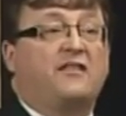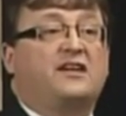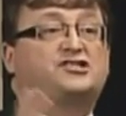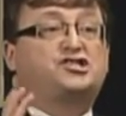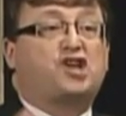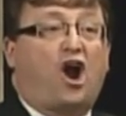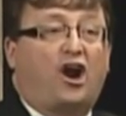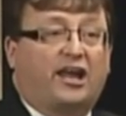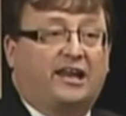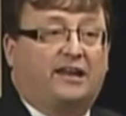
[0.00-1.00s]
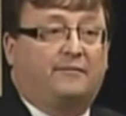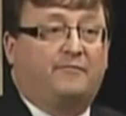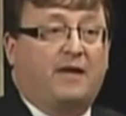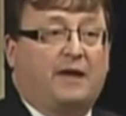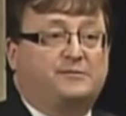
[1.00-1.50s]
That's targeted,
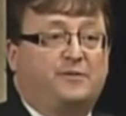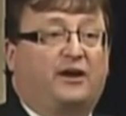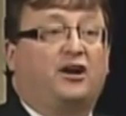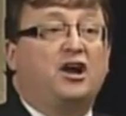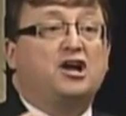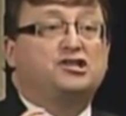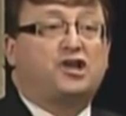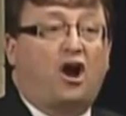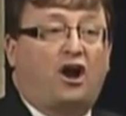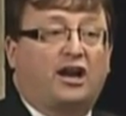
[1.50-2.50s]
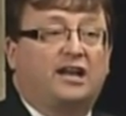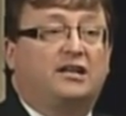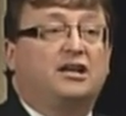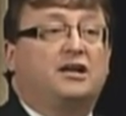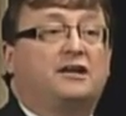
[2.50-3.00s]
Madam Speaker. Targeted.